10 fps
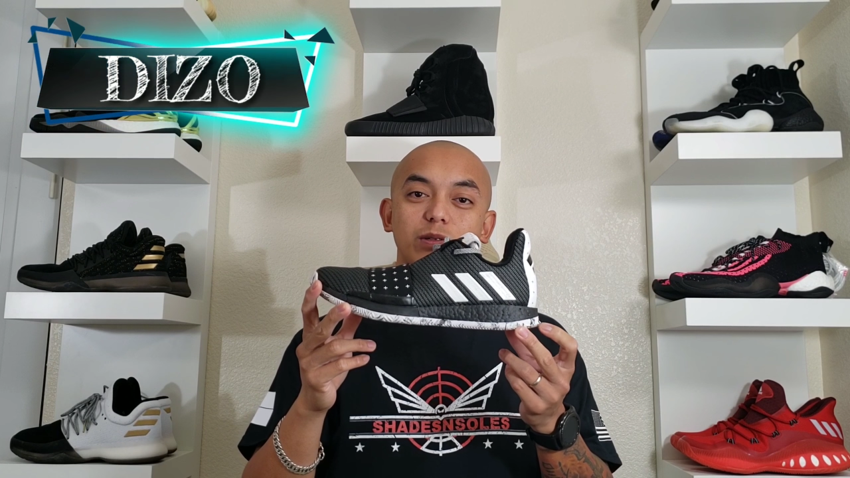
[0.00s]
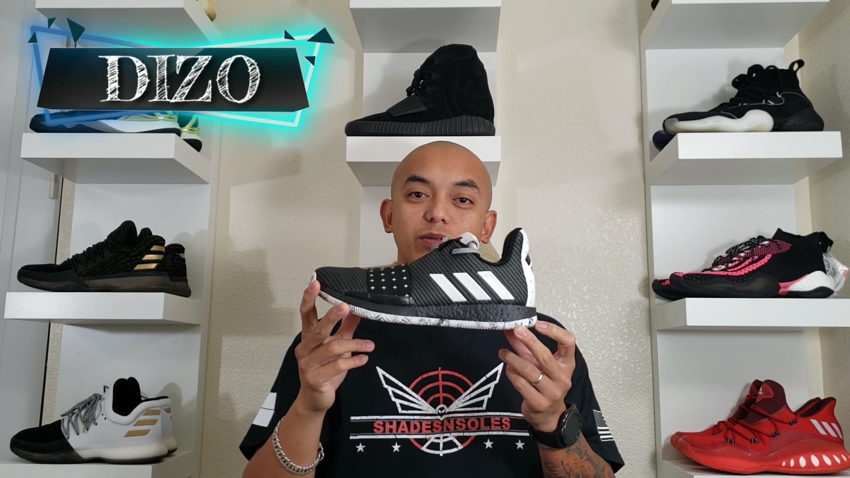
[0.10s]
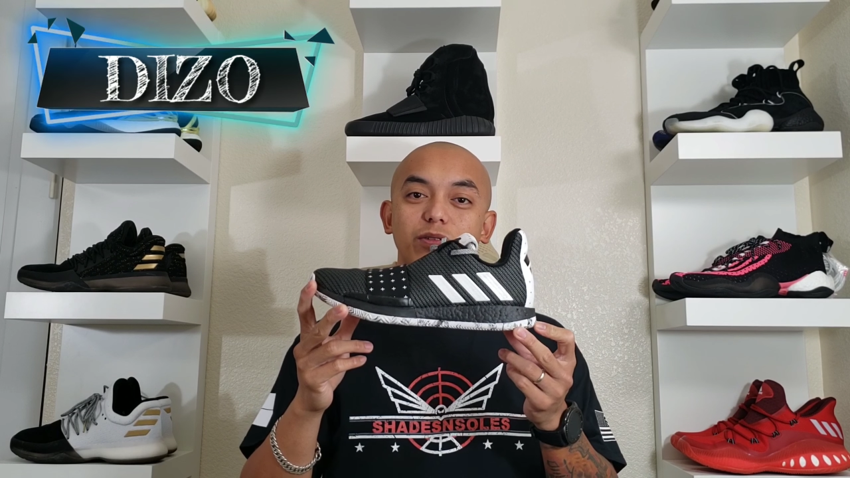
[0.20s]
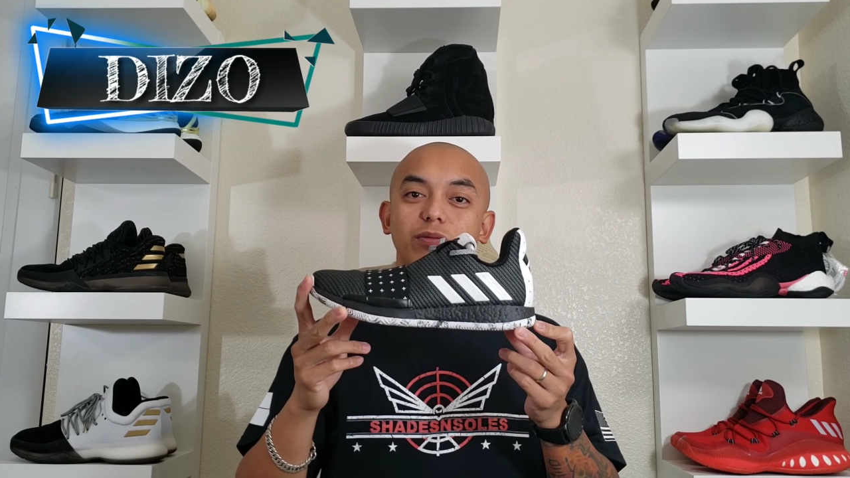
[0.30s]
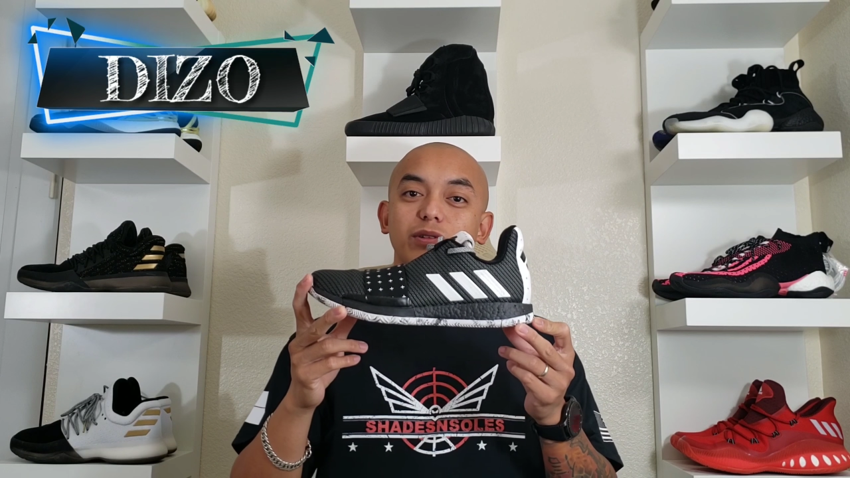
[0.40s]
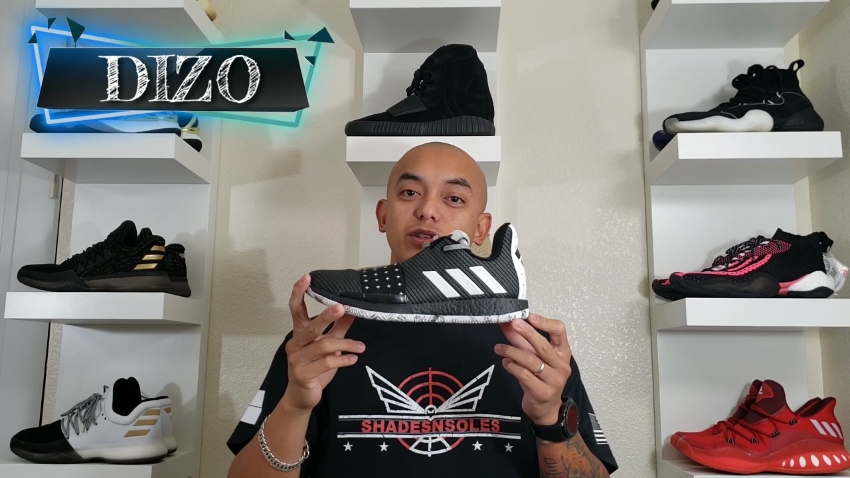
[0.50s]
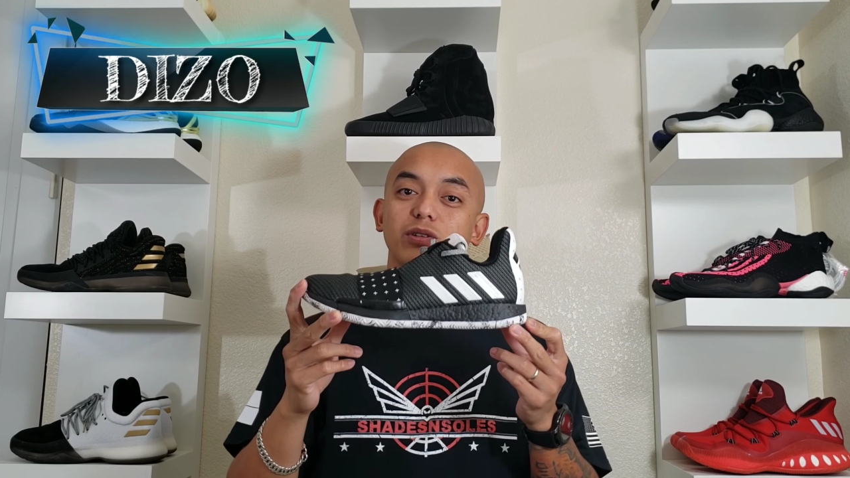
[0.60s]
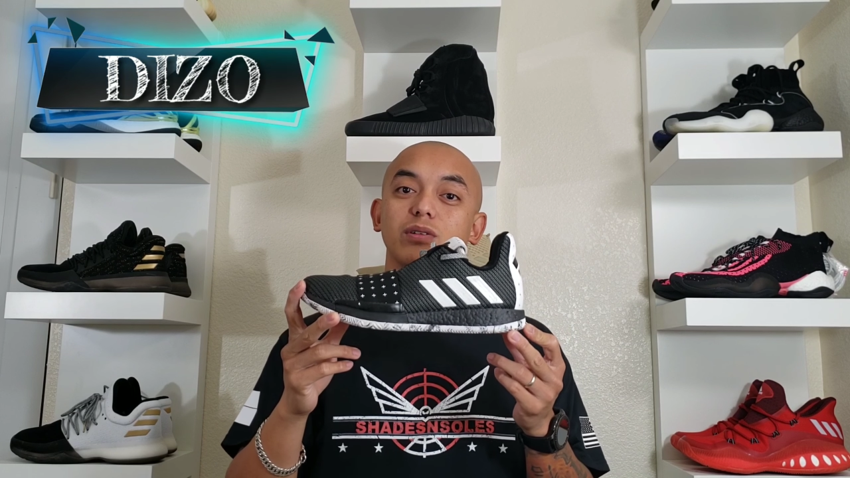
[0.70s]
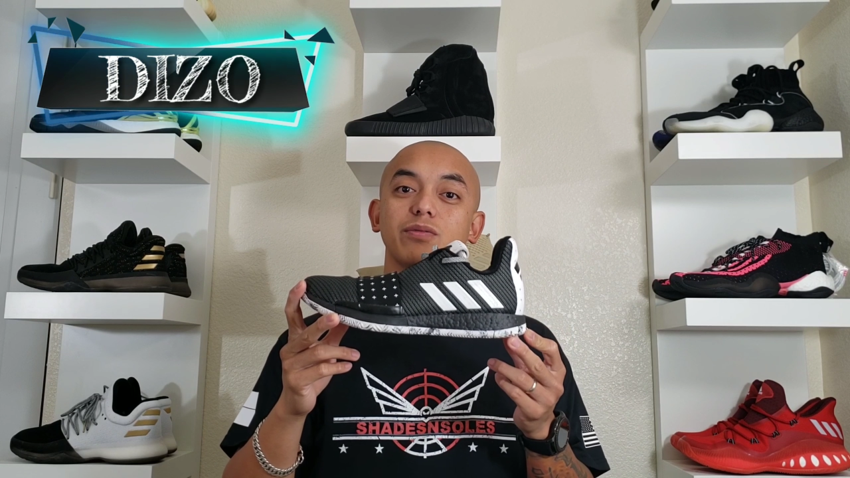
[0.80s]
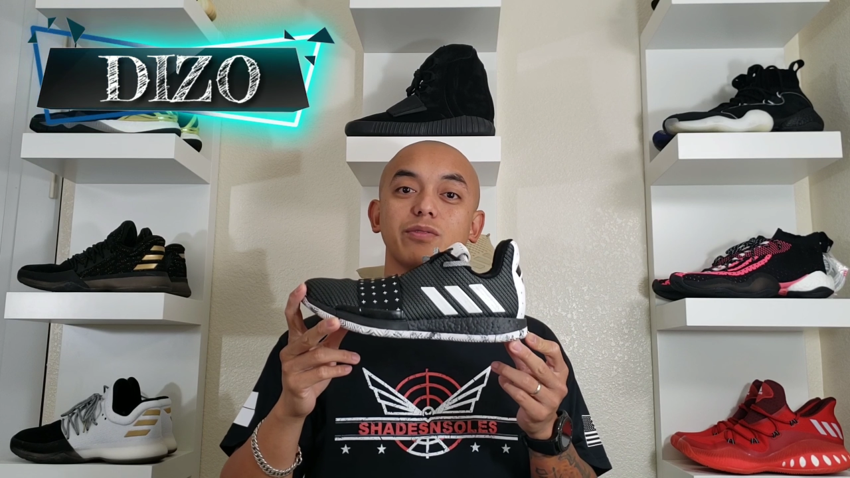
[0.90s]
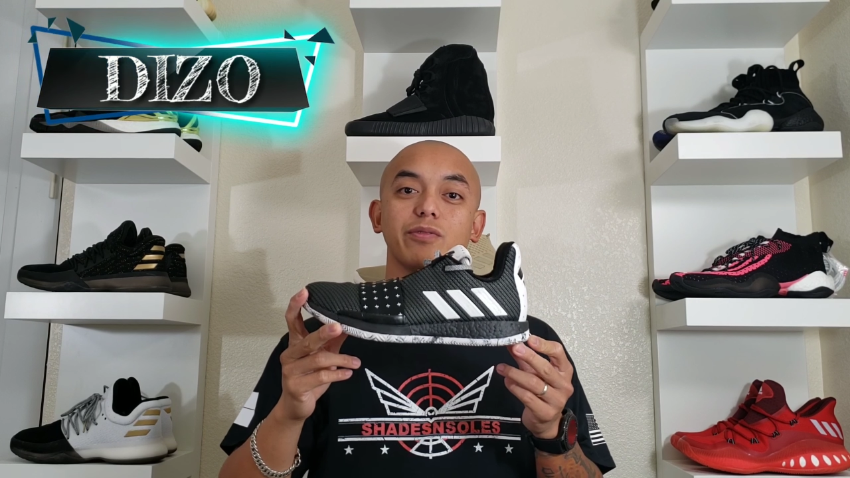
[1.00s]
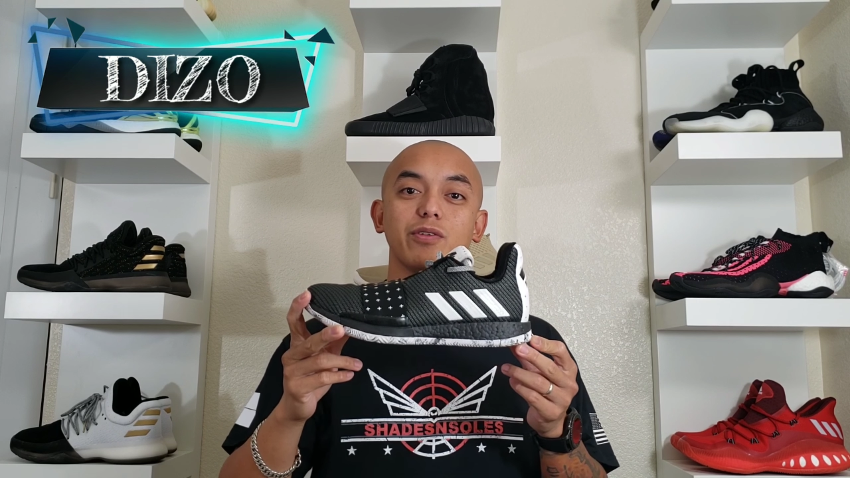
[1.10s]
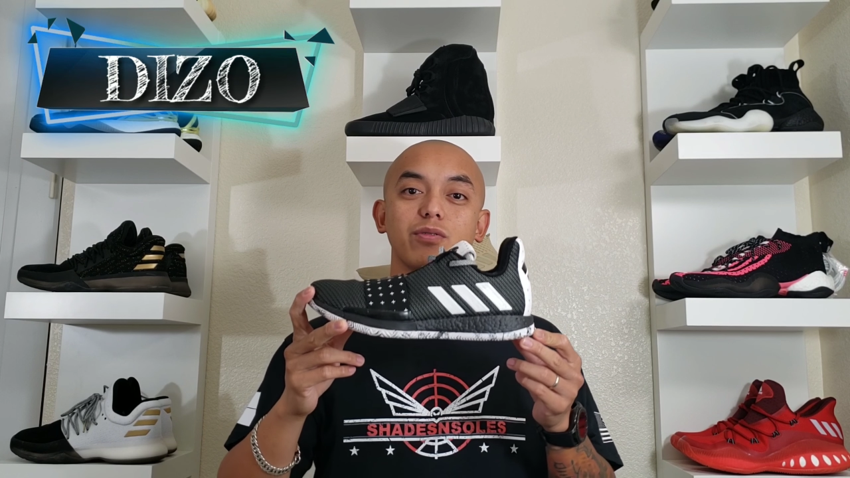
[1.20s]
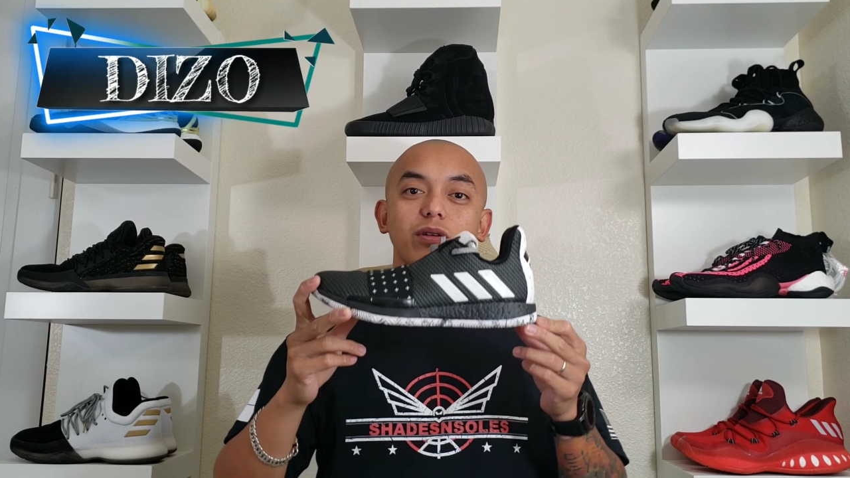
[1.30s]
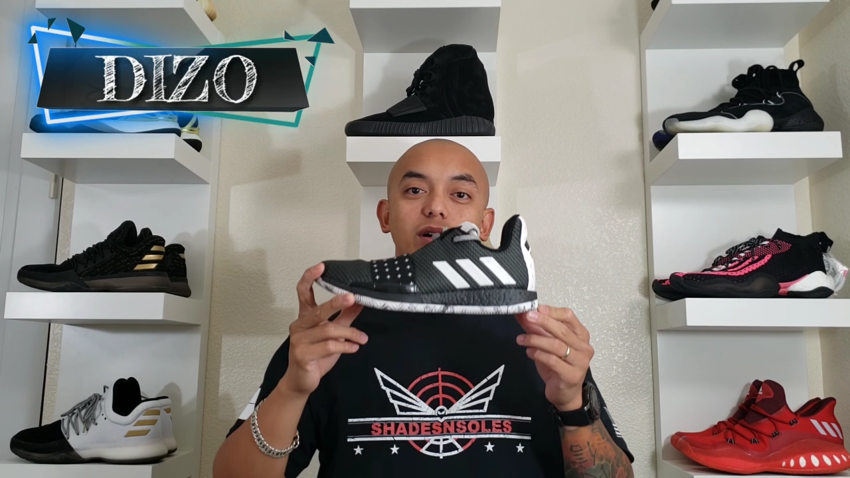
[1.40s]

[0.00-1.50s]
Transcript: review and material overview